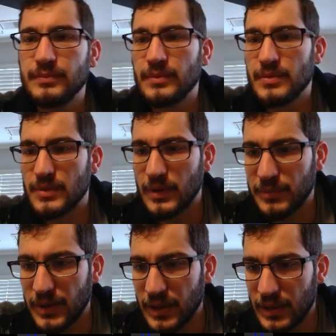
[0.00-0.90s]
so I'm
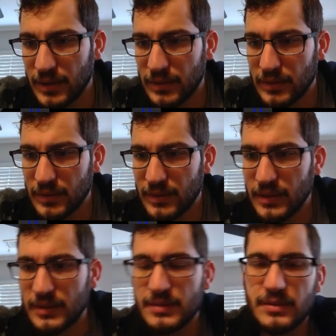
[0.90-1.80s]
going to get
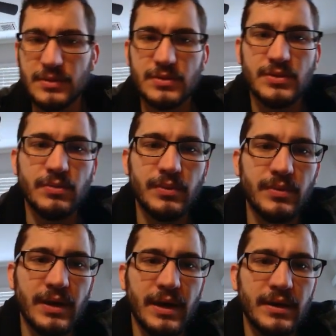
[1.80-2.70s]
this. And so when
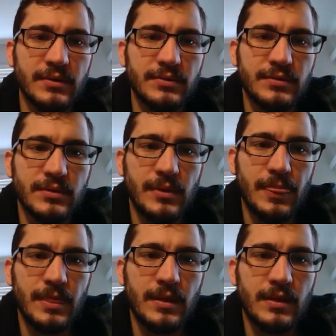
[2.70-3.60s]
we have
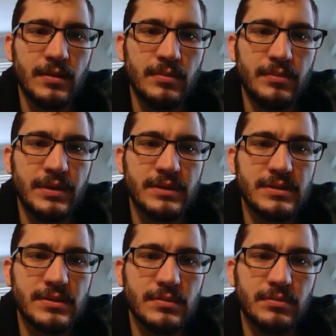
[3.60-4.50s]

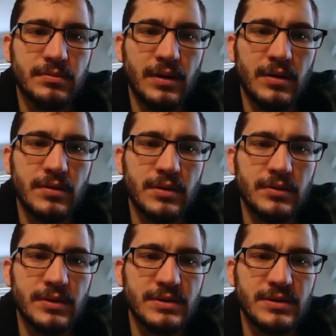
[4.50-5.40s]
bits
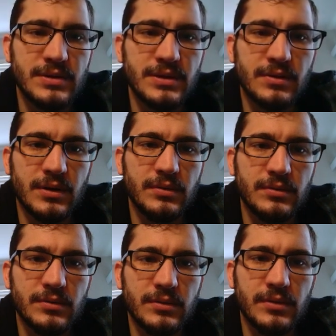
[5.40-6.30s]
borrowed is 0,
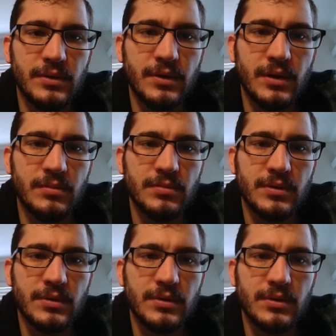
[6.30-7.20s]

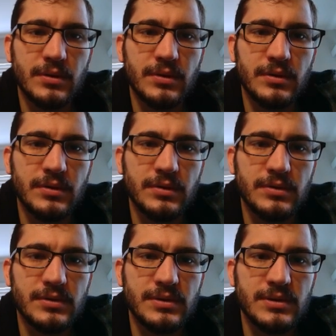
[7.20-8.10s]
number
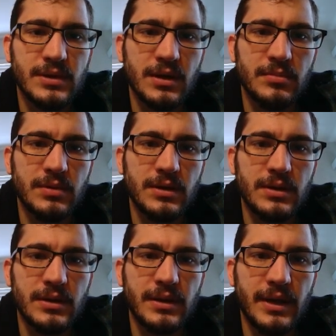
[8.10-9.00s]

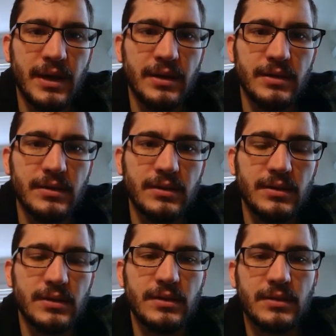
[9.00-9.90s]
subnet
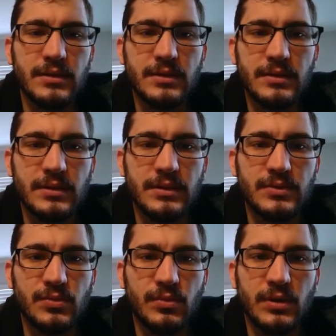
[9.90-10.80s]

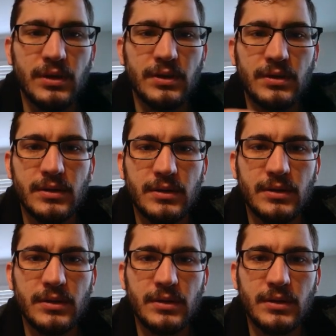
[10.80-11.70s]
is 1,
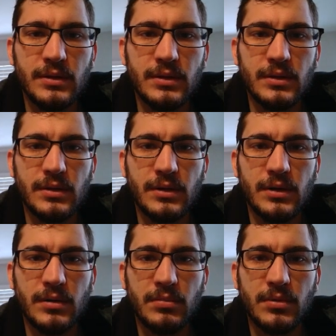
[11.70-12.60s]

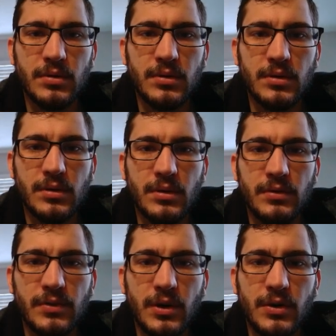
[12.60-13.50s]
number
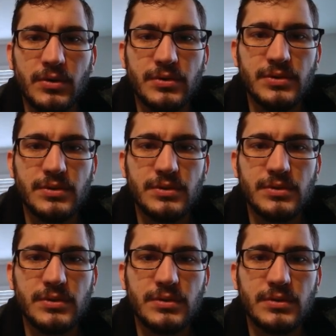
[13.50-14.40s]
of hosts